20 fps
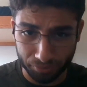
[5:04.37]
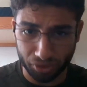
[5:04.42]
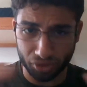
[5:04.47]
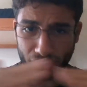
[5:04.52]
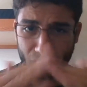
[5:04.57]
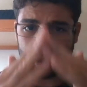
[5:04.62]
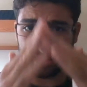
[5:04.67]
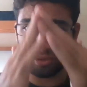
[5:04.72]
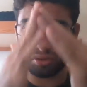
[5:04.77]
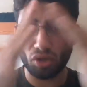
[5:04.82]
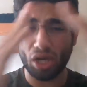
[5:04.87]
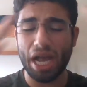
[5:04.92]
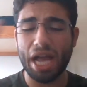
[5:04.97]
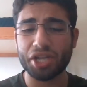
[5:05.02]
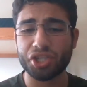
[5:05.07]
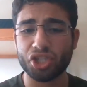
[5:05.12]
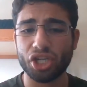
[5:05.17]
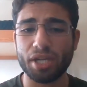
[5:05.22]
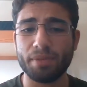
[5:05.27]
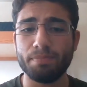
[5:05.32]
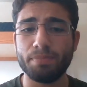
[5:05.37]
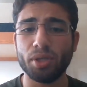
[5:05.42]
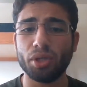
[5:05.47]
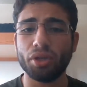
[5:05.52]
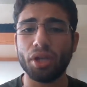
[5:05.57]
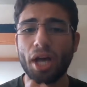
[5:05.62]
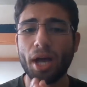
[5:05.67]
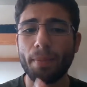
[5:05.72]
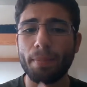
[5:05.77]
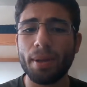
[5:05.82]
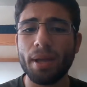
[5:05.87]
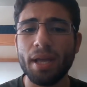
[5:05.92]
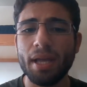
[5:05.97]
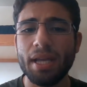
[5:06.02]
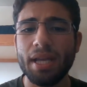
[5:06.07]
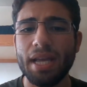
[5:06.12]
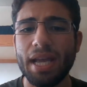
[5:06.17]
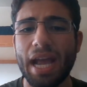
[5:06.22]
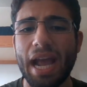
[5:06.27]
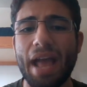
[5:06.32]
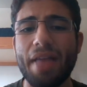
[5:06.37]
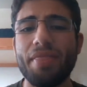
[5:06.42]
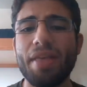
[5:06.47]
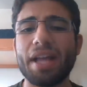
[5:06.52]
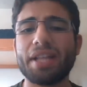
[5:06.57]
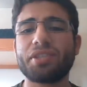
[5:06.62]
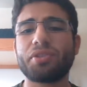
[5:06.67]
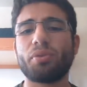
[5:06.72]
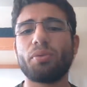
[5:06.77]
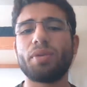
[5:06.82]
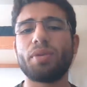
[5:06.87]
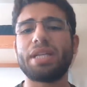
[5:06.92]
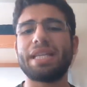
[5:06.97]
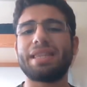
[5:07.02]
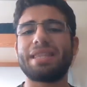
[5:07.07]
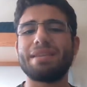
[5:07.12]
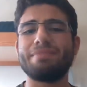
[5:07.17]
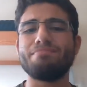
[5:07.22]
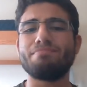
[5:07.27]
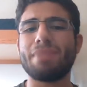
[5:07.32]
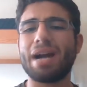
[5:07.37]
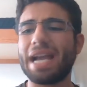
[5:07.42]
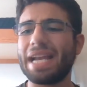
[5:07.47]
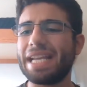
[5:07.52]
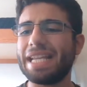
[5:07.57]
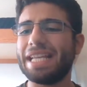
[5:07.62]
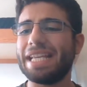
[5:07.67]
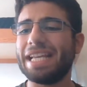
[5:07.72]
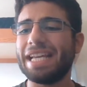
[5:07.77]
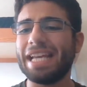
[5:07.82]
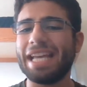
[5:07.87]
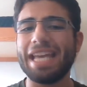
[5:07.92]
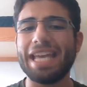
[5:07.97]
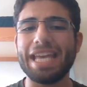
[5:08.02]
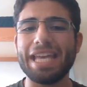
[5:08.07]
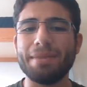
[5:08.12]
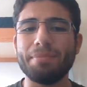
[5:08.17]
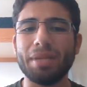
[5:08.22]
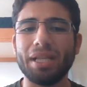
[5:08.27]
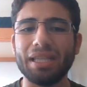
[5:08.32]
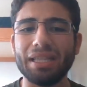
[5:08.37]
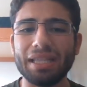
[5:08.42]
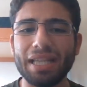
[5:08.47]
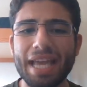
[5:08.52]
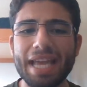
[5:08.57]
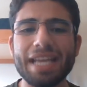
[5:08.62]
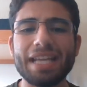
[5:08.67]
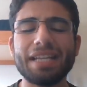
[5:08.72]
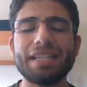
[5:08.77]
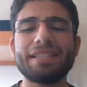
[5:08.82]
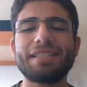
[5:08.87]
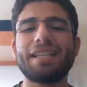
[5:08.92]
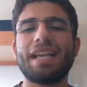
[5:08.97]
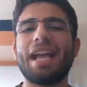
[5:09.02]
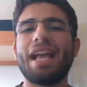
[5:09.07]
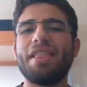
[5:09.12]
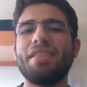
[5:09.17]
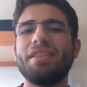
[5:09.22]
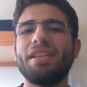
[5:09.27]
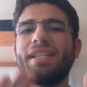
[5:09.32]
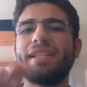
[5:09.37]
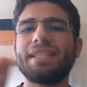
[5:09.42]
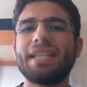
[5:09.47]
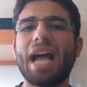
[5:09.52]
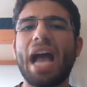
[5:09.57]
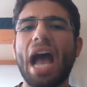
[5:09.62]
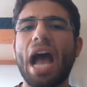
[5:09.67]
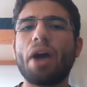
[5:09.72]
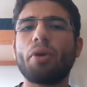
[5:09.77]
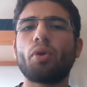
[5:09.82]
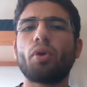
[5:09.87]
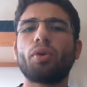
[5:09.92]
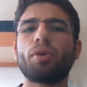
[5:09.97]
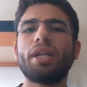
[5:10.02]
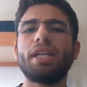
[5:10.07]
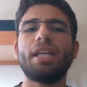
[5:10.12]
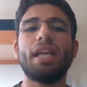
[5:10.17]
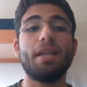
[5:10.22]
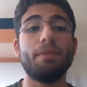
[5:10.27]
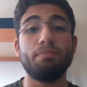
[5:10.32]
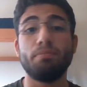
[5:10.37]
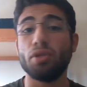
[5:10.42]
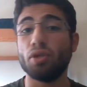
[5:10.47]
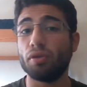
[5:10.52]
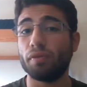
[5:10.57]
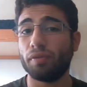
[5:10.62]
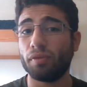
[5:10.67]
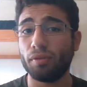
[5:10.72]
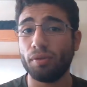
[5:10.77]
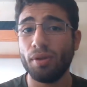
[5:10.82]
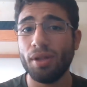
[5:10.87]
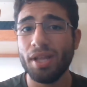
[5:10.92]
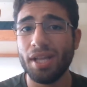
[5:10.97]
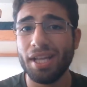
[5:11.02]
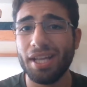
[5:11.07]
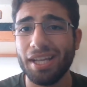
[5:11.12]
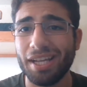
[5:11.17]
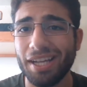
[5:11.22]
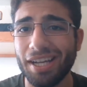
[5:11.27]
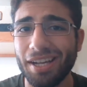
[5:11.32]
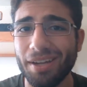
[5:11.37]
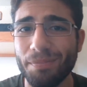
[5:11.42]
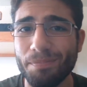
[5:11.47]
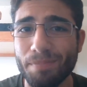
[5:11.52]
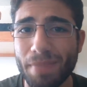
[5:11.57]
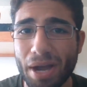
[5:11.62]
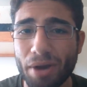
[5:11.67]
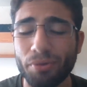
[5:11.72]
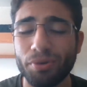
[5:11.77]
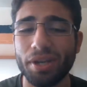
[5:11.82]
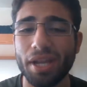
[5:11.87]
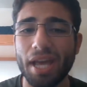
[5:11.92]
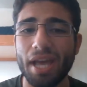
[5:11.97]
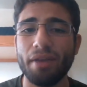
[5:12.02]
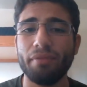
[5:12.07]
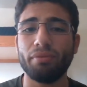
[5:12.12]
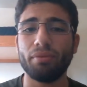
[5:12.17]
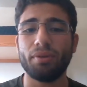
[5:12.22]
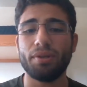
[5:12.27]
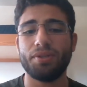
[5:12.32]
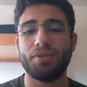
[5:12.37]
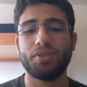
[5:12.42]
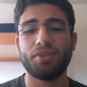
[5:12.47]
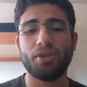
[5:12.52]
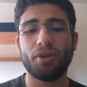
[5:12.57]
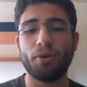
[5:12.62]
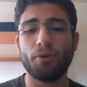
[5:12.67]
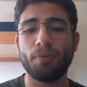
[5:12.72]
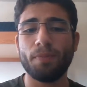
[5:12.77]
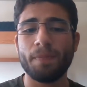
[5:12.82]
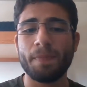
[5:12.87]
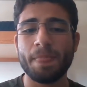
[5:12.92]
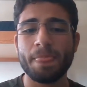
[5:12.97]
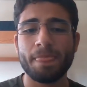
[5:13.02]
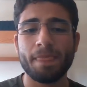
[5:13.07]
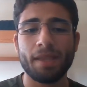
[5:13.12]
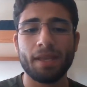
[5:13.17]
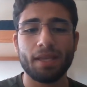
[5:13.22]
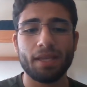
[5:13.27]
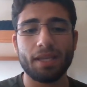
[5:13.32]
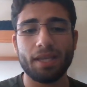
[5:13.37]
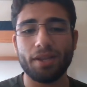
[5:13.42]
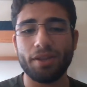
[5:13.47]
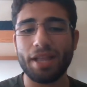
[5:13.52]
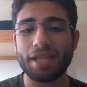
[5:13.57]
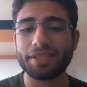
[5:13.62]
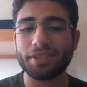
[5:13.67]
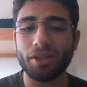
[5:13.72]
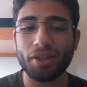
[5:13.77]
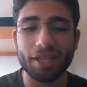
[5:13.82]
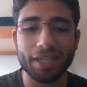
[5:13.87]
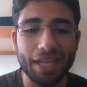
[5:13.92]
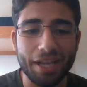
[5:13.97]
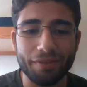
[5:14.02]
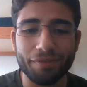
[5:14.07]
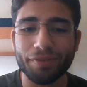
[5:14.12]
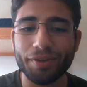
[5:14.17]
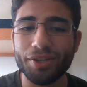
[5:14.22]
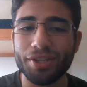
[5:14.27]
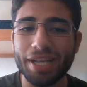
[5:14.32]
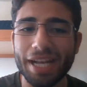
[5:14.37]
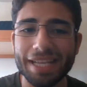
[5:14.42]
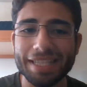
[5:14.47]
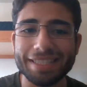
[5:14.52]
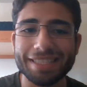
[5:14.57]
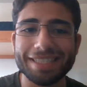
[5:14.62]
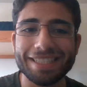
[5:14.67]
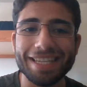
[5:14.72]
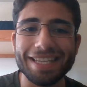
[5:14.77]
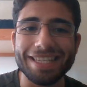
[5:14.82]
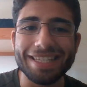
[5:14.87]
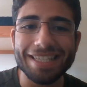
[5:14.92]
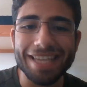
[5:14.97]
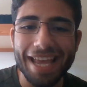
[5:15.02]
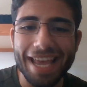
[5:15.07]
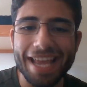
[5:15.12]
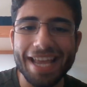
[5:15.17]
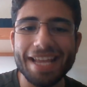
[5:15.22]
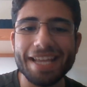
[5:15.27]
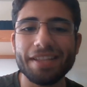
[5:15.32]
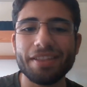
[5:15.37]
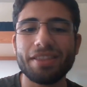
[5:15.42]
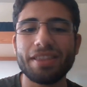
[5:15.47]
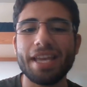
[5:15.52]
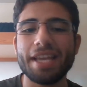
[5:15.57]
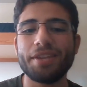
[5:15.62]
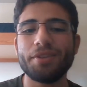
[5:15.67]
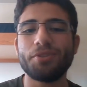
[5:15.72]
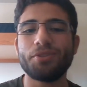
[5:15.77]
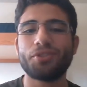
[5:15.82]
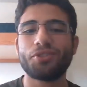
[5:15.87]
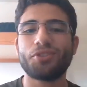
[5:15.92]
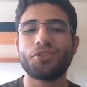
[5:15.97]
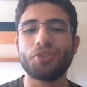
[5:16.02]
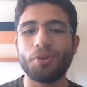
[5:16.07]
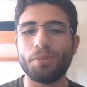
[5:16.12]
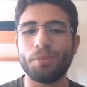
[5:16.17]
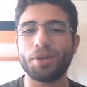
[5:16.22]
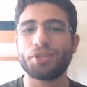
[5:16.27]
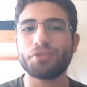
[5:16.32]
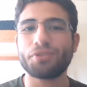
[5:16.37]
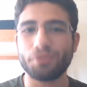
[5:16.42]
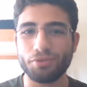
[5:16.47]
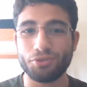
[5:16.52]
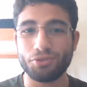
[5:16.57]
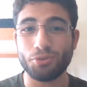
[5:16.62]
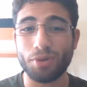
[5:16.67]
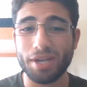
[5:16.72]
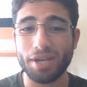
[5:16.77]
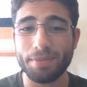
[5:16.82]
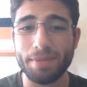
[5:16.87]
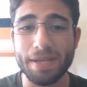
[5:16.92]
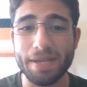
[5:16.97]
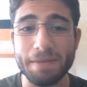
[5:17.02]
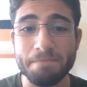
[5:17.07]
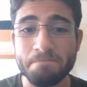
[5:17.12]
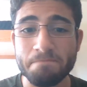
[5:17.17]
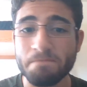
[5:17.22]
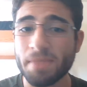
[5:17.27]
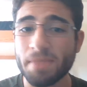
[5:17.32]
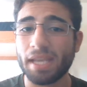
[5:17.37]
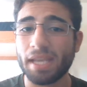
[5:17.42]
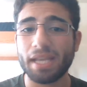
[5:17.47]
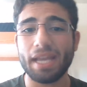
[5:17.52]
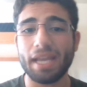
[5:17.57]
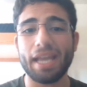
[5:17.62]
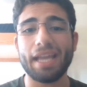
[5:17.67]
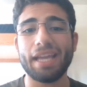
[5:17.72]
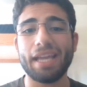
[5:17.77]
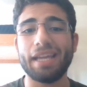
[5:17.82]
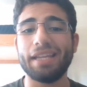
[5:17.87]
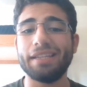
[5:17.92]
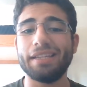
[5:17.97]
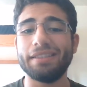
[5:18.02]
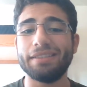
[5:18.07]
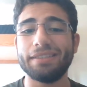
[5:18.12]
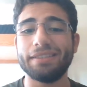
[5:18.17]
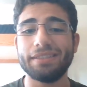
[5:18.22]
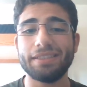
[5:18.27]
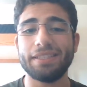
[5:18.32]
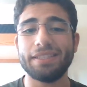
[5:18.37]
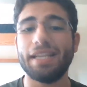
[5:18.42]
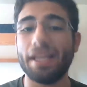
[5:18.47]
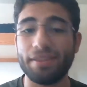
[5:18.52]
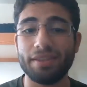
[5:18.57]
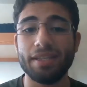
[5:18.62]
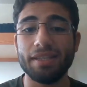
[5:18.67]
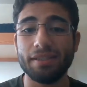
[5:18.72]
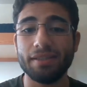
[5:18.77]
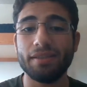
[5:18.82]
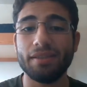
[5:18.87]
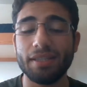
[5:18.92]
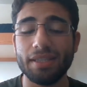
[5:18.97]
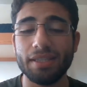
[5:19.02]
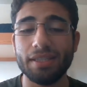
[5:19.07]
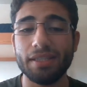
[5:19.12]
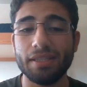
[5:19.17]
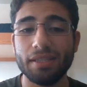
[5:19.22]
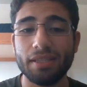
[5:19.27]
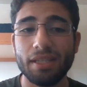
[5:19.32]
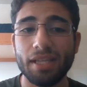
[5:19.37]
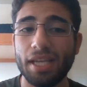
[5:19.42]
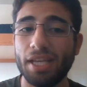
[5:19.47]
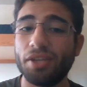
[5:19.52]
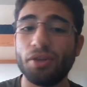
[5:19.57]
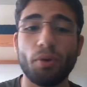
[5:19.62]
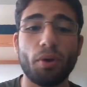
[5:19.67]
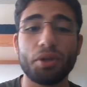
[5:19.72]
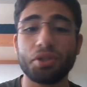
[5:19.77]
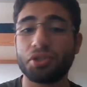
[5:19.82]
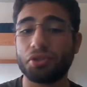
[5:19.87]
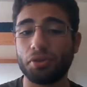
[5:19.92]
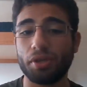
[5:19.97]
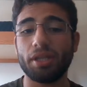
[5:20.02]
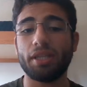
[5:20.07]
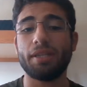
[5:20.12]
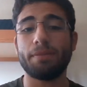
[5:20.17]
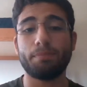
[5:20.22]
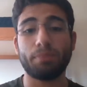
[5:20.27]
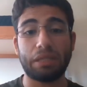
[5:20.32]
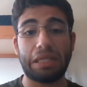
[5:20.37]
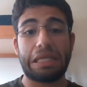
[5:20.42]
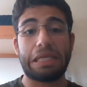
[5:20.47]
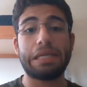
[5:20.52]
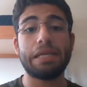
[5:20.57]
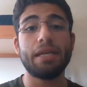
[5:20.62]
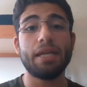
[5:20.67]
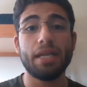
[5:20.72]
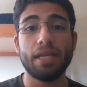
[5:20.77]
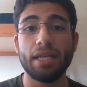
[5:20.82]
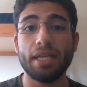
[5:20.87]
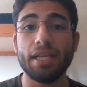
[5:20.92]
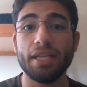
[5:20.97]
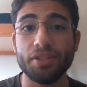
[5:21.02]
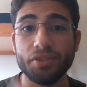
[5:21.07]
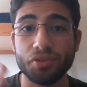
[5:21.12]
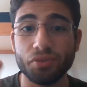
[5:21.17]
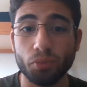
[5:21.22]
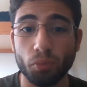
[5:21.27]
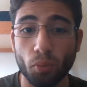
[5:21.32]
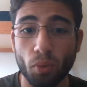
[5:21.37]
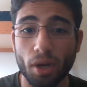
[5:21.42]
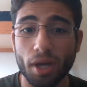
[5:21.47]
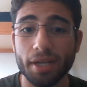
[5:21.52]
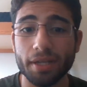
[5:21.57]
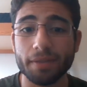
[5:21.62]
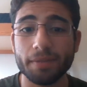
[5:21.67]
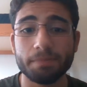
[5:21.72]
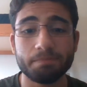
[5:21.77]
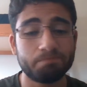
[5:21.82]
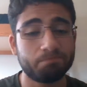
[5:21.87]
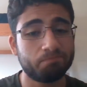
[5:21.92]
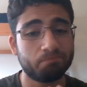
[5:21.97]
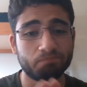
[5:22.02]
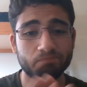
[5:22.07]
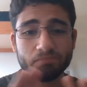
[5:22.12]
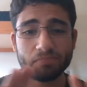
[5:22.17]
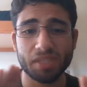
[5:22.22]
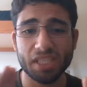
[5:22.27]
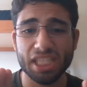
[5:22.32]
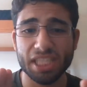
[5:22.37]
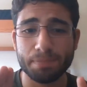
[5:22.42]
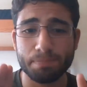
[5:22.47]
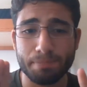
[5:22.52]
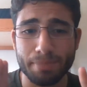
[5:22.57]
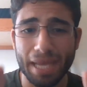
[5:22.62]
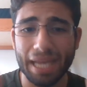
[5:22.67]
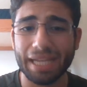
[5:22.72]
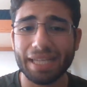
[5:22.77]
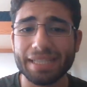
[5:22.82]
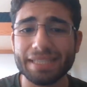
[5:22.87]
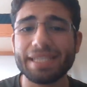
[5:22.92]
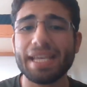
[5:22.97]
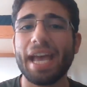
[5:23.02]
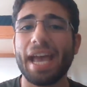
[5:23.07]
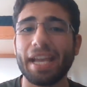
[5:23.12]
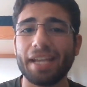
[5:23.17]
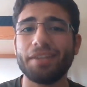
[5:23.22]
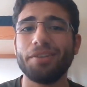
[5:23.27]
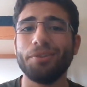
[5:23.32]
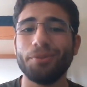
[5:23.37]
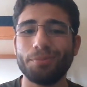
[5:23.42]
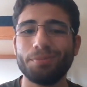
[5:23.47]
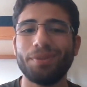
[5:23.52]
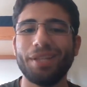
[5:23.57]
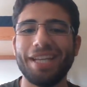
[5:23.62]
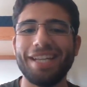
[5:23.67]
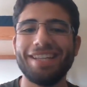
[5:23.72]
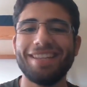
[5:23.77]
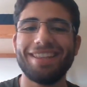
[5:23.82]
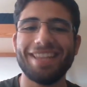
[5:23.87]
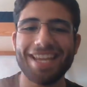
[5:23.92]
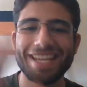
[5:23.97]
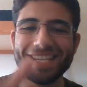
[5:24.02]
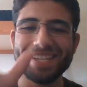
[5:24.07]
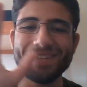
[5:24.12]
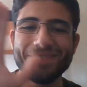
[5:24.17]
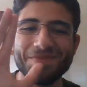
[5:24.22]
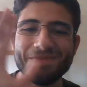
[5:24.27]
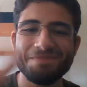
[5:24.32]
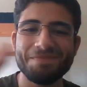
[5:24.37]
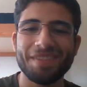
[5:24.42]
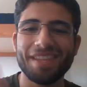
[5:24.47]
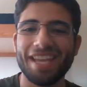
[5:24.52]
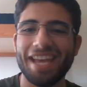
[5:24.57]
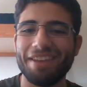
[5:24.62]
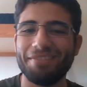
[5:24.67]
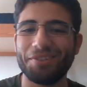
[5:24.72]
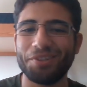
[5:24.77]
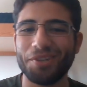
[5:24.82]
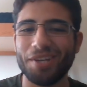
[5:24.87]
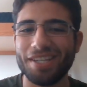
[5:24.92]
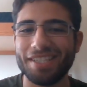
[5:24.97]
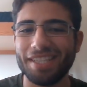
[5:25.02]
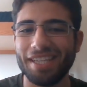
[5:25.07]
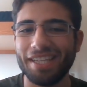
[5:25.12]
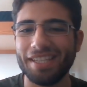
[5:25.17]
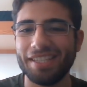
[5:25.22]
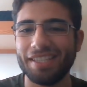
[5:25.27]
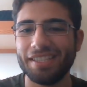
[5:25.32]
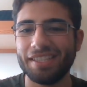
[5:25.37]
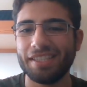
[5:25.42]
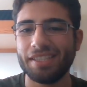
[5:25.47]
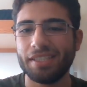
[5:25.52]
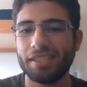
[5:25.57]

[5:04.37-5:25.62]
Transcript: They're gonna crash and build up, and that's where we get the mighty Himalayas and the towering and beautiful Mount Everest. So, that's all I got for you guys today. Thank you so much for joining me. And yeah, the Indo Australian plate is one spectacular plate. Thank you. Have a great day.